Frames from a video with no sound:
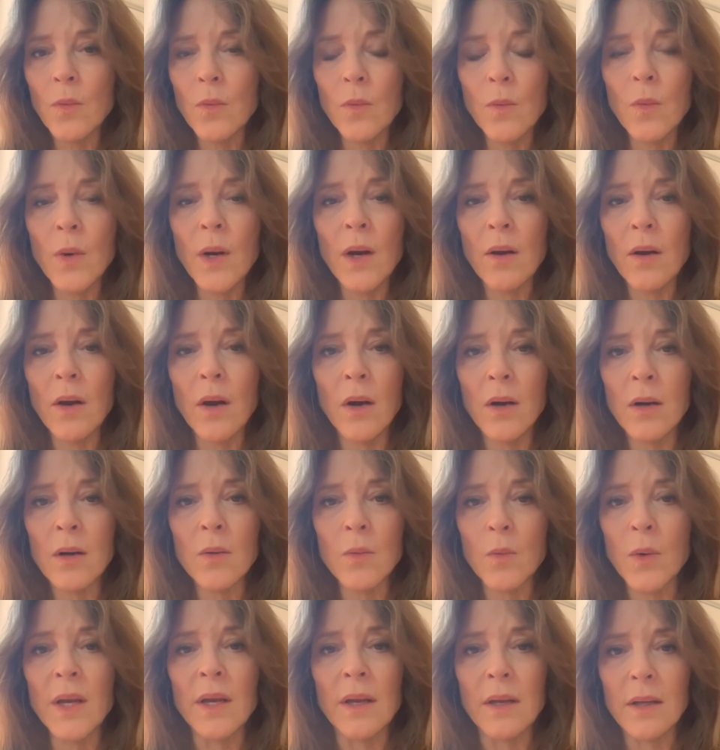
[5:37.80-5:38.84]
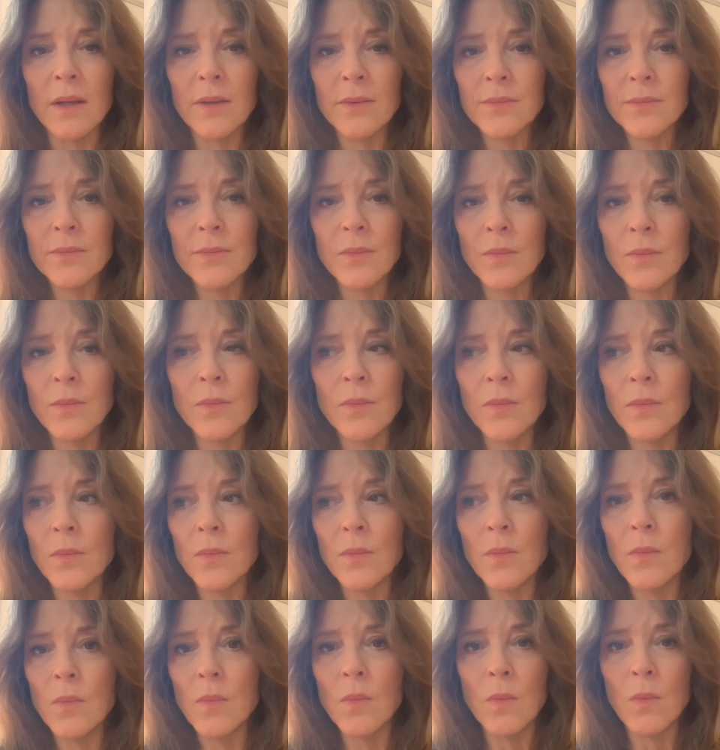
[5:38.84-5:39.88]
Where are we?
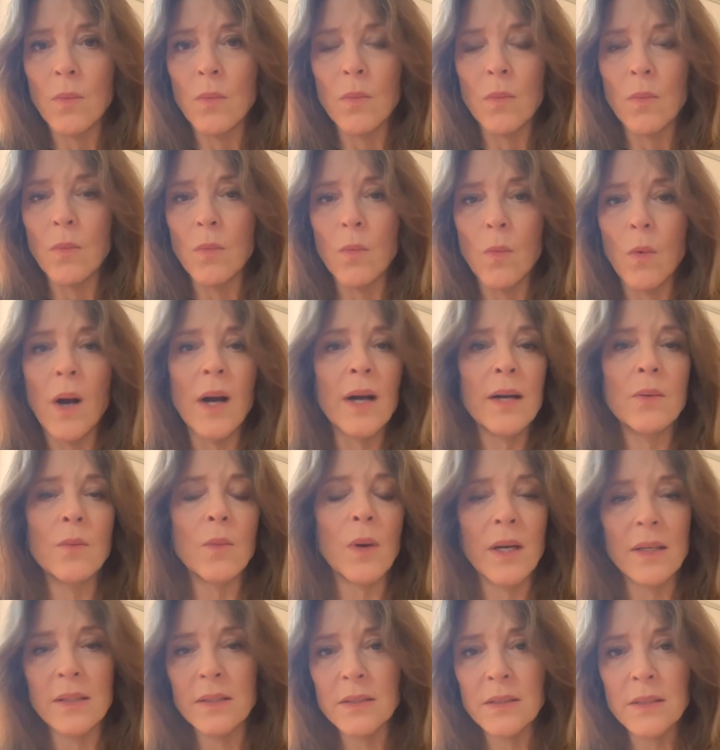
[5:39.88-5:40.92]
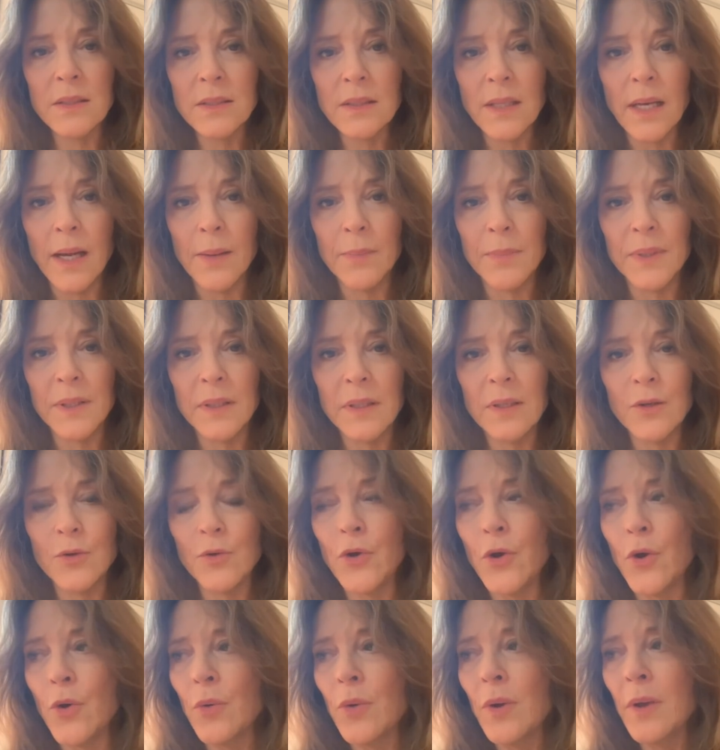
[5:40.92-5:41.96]
Why is this happening?
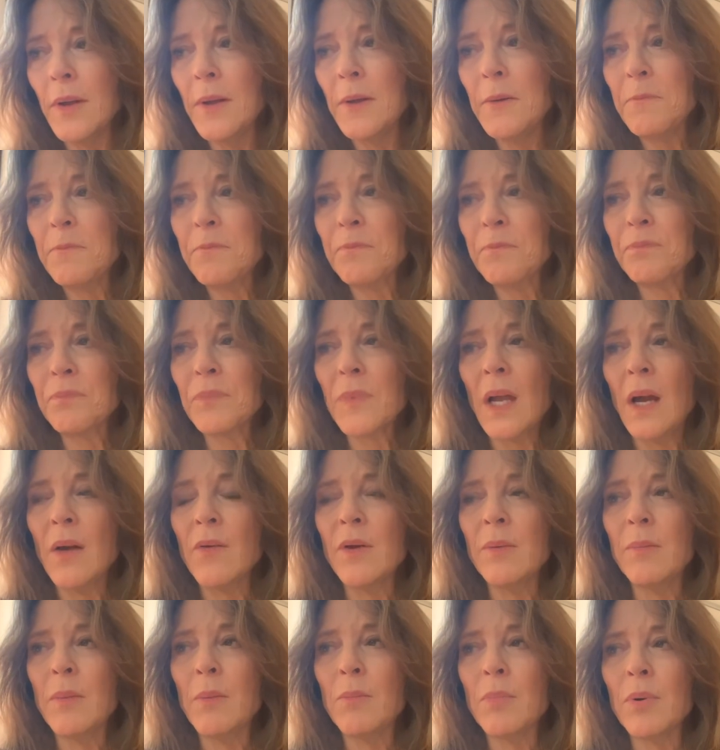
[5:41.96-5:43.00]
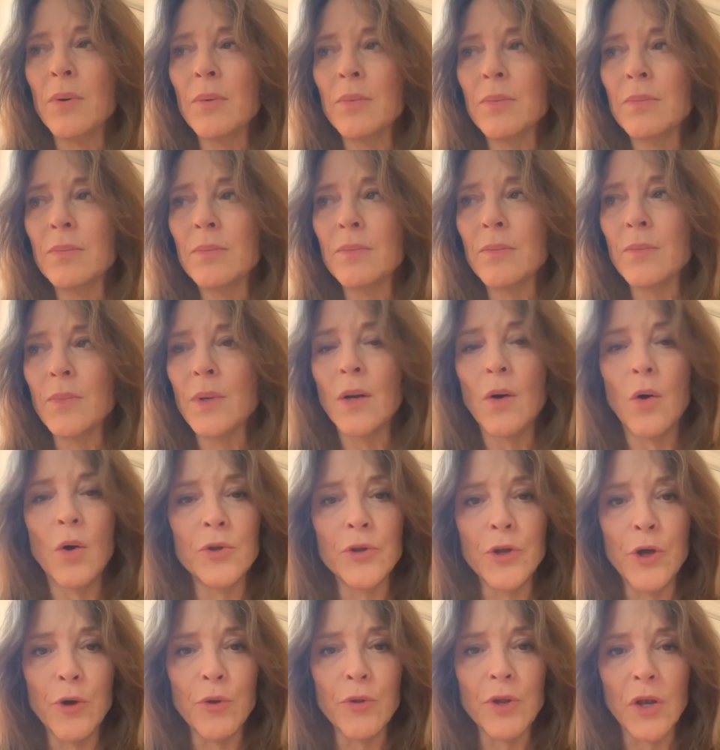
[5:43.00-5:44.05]
You know, I remember, we all
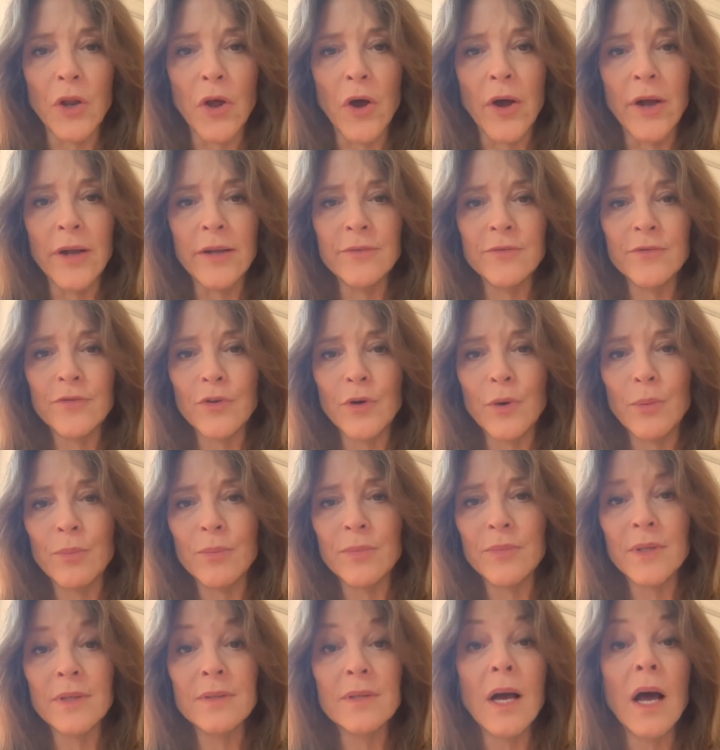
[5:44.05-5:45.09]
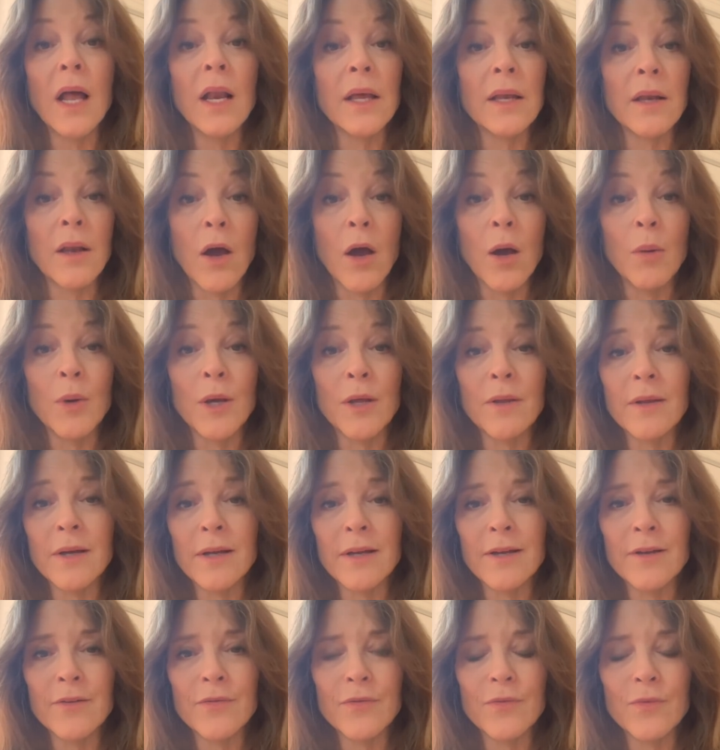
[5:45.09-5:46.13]
know the line from the Dalai Lama
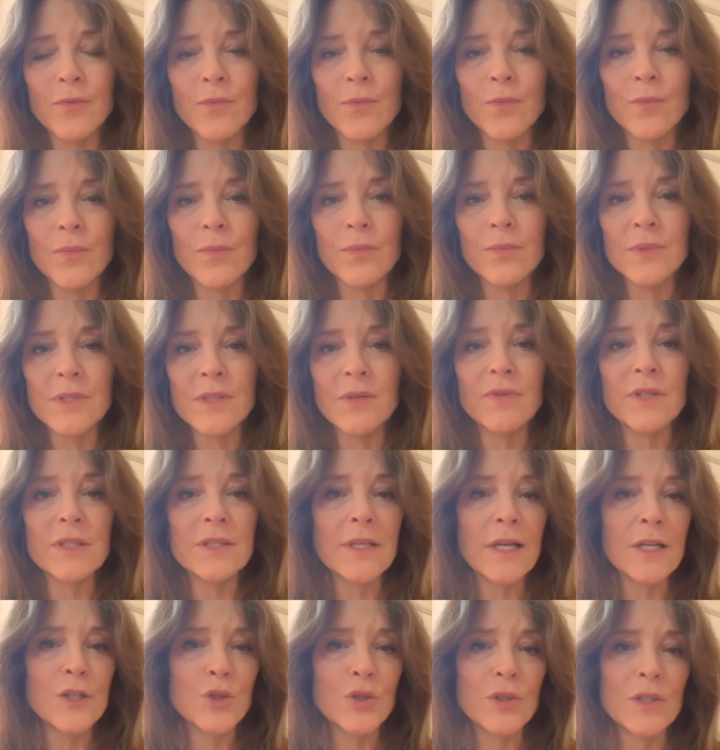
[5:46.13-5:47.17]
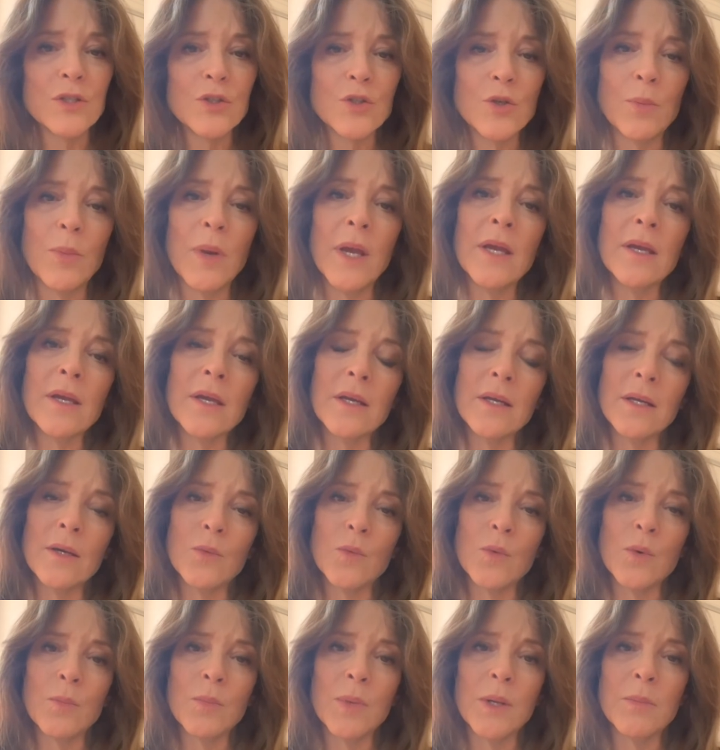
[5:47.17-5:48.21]
that if civilization is to make it,
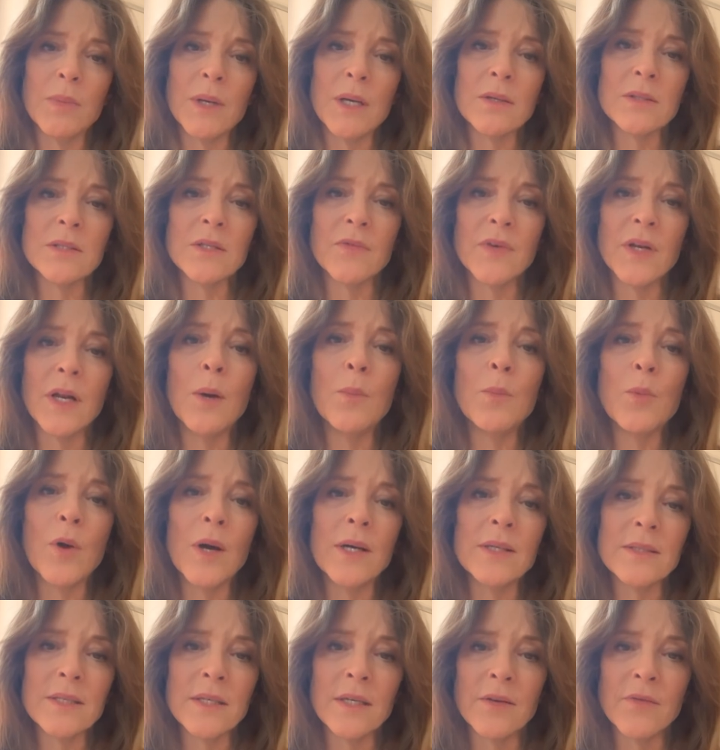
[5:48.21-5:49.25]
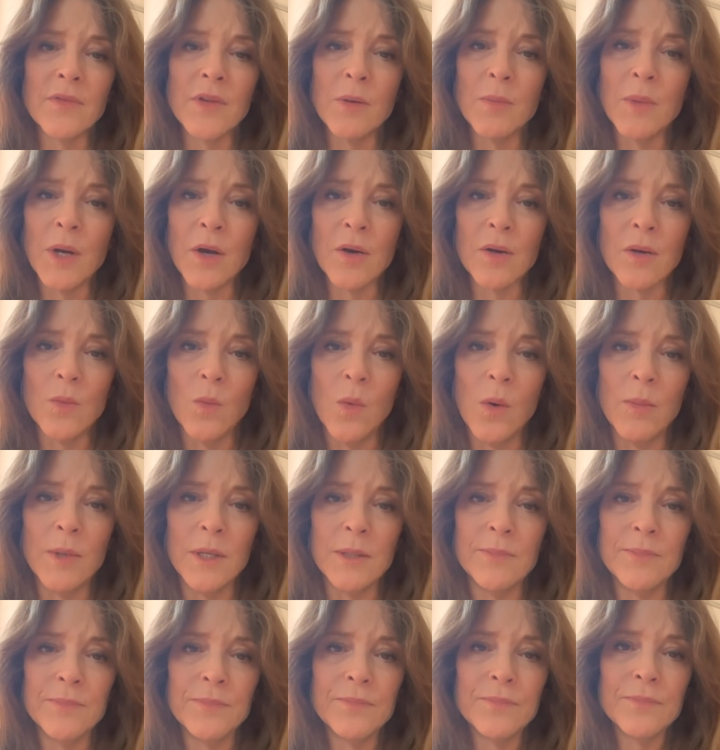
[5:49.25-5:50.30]
it will be because of an uprising of the American woman.